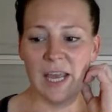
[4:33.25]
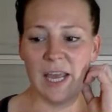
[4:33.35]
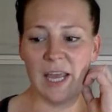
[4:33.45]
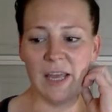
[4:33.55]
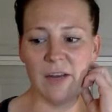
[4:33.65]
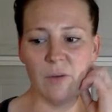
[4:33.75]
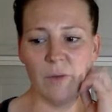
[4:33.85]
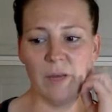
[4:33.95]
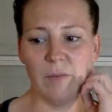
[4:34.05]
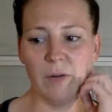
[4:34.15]
and
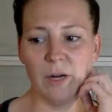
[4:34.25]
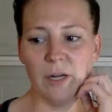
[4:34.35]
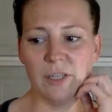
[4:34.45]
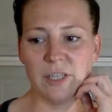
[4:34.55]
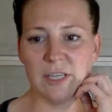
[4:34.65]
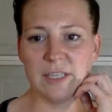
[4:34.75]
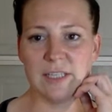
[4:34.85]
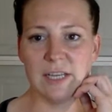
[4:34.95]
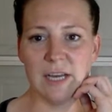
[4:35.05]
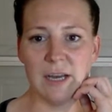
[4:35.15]
we were
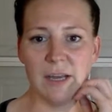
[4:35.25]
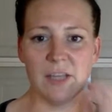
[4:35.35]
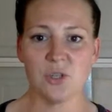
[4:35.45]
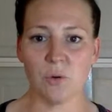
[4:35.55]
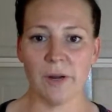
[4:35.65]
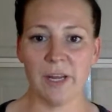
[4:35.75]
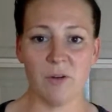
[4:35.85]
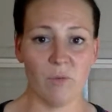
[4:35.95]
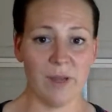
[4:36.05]
just enjoying